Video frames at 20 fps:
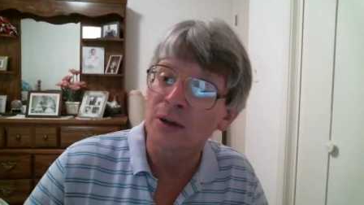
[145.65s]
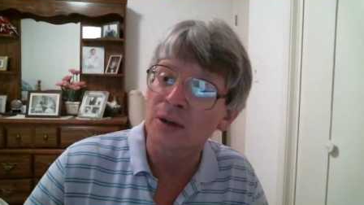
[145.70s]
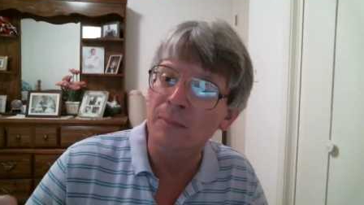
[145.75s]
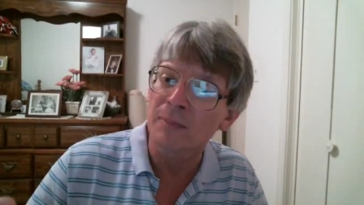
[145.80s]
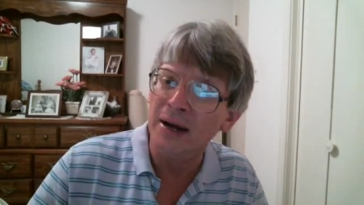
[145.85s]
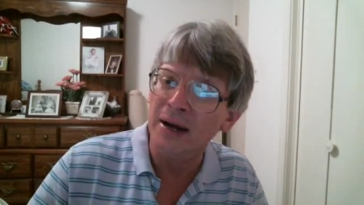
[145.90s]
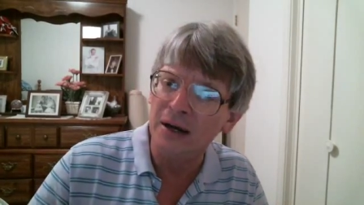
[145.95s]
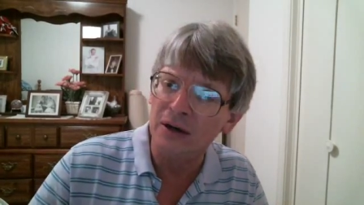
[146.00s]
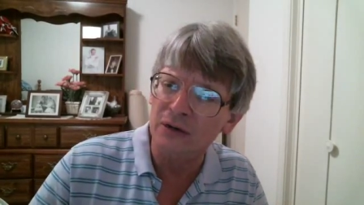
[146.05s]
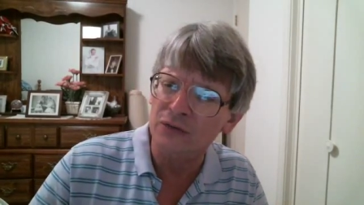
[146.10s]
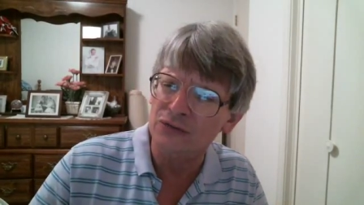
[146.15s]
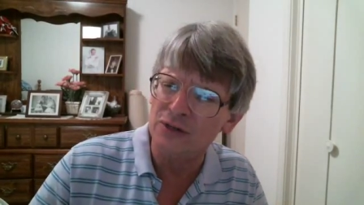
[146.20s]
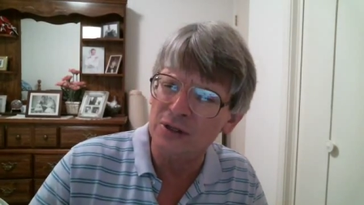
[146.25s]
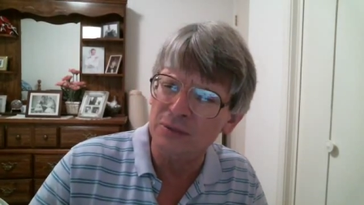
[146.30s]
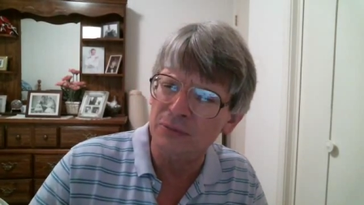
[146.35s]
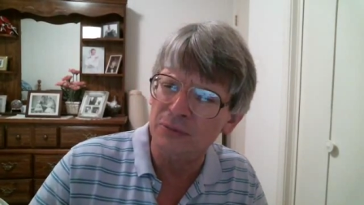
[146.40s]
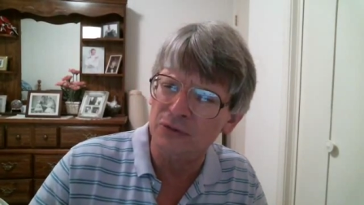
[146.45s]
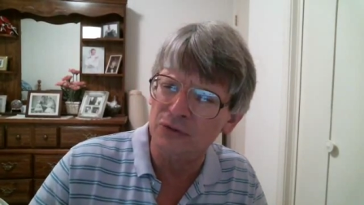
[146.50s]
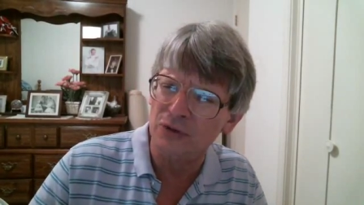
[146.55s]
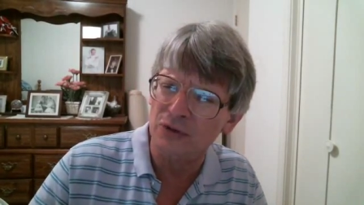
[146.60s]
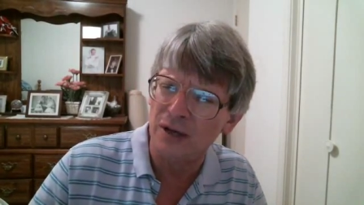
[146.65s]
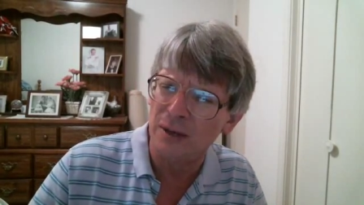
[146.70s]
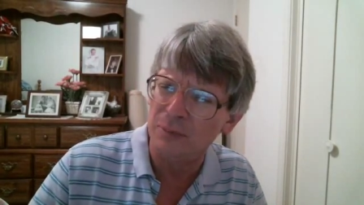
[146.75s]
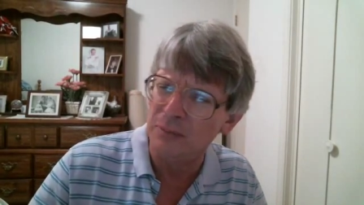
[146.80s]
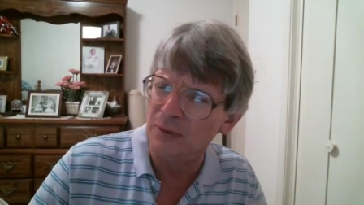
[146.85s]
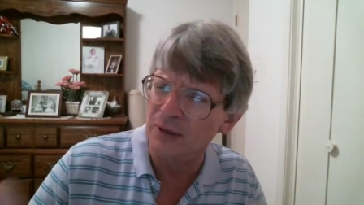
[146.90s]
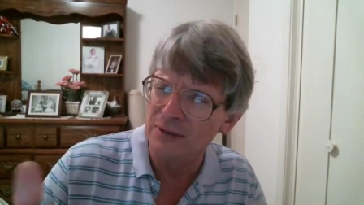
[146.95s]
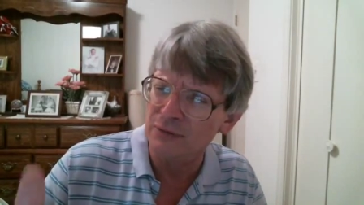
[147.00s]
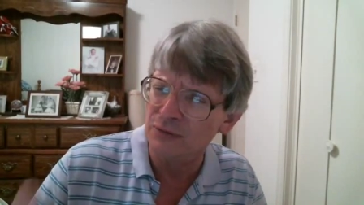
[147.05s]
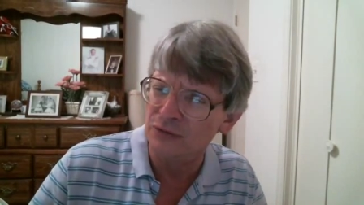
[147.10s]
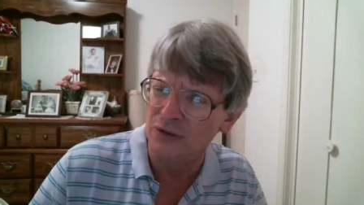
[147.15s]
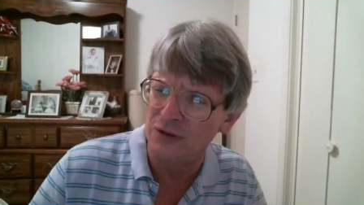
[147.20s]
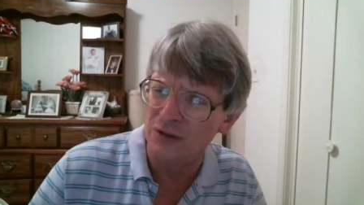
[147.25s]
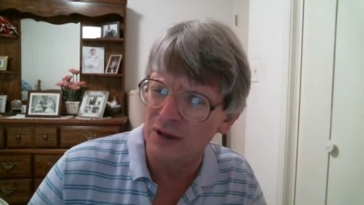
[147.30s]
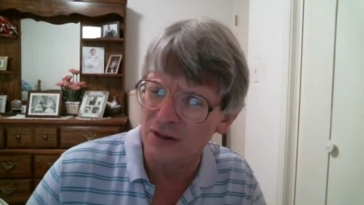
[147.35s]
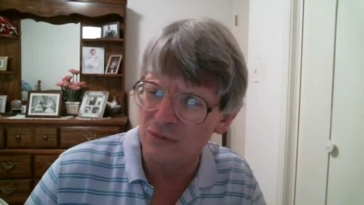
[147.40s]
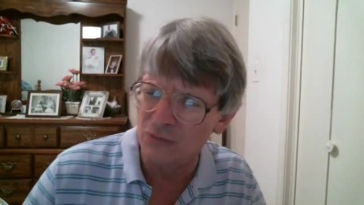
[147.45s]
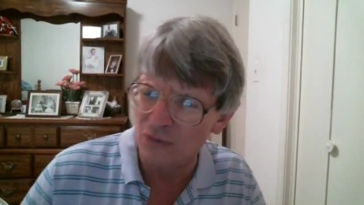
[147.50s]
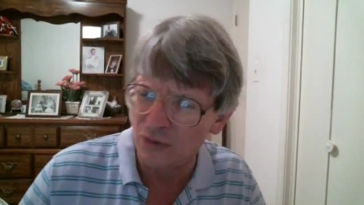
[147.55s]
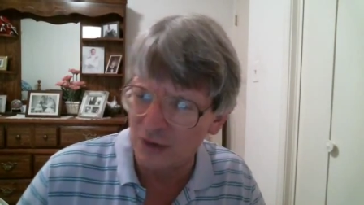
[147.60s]
The Mayor of Simpleton, I believe, was
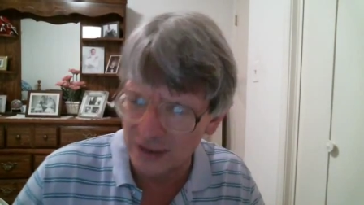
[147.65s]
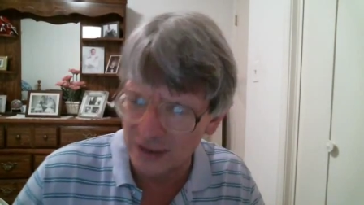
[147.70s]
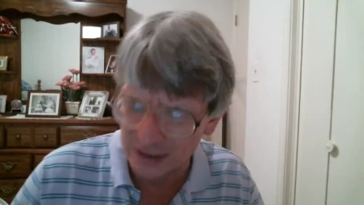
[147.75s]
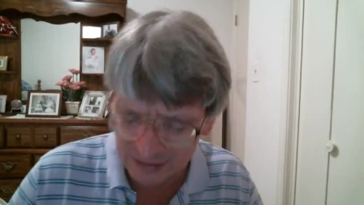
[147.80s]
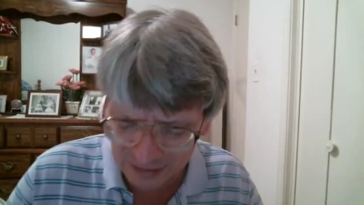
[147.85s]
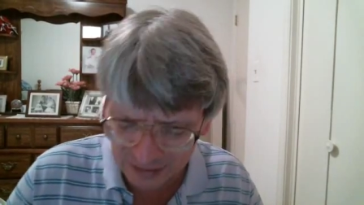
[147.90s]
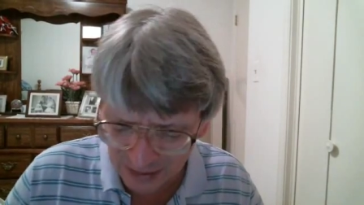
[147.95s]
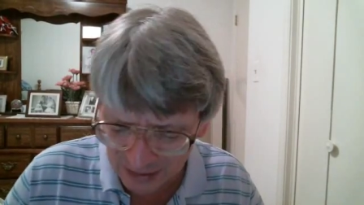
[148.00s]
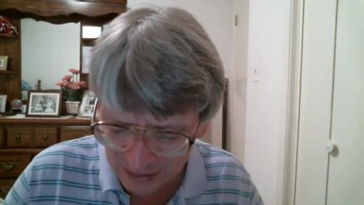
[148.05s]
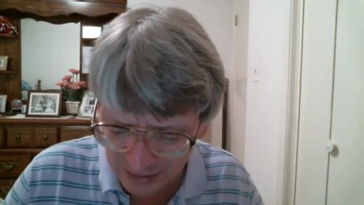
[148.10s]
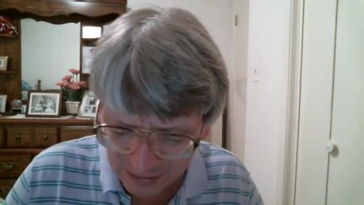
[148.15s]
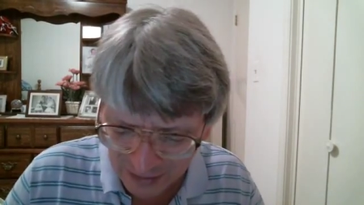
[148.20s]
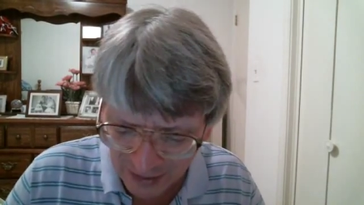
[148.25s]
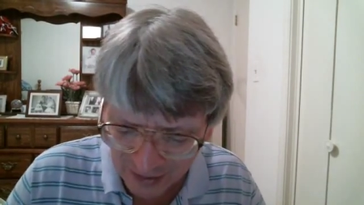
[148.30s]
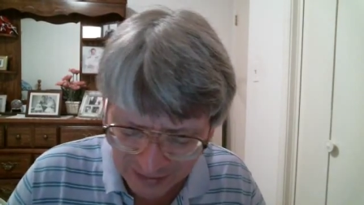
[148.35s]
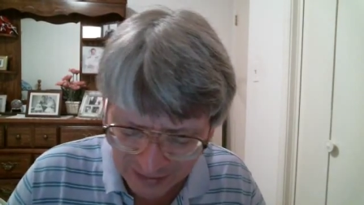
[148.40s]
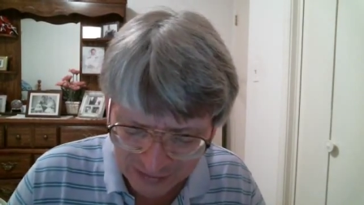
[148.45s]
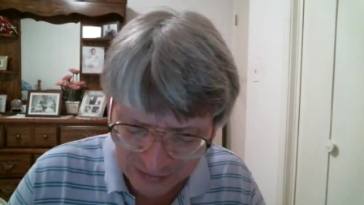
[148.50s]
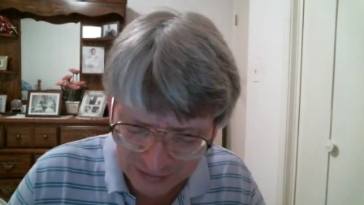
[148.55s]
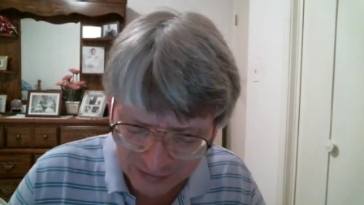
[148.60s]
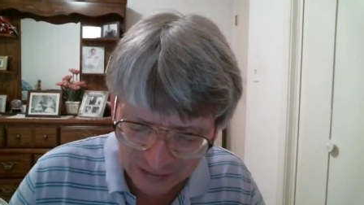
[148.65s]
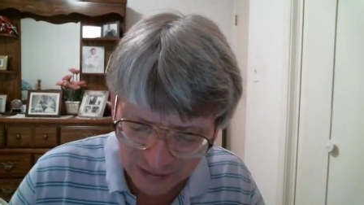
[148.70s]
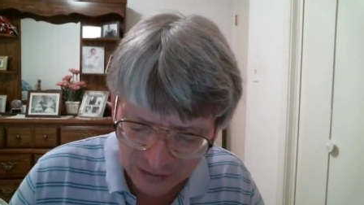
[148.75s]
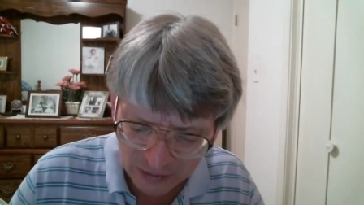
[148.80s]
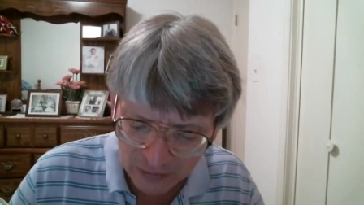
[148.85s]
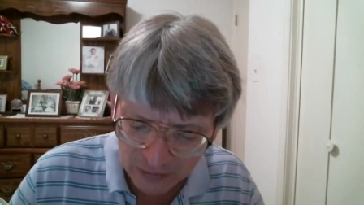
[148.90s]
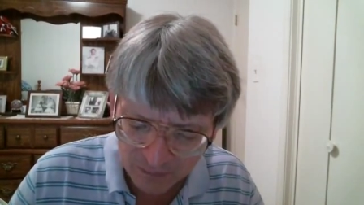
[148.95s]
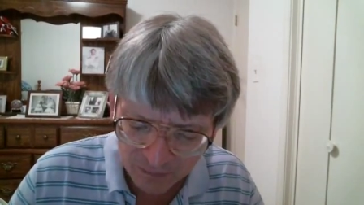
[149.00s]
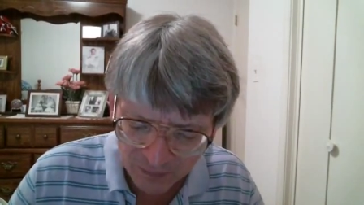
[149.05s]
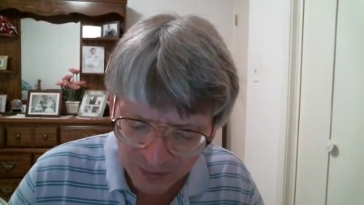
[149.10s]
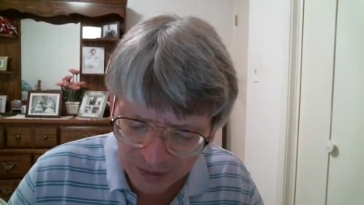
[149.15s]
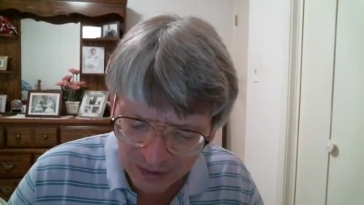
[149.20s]
another one they did in '92.